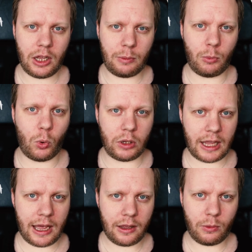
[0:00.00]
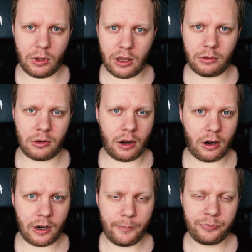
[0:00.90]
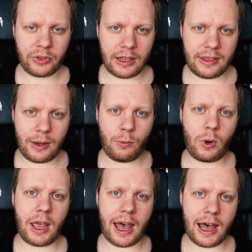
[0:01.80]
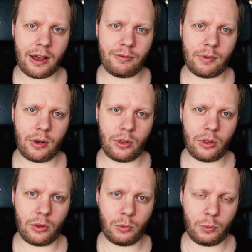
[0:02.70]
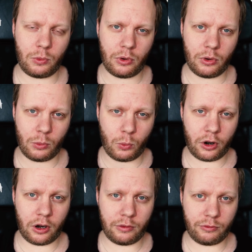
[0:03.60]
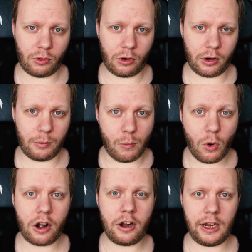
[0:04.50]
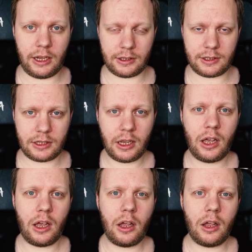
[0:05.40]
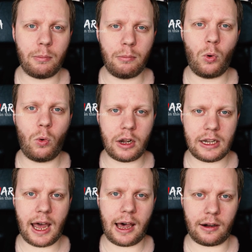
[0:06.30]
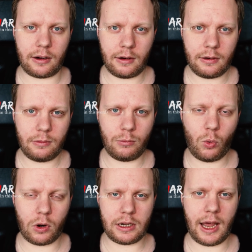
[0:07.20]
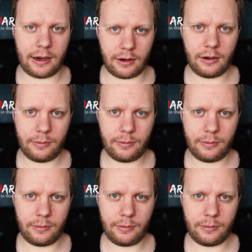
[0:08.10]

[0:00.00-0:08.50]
Moana without an R. And then we have the uh, word for mornings månar, månar.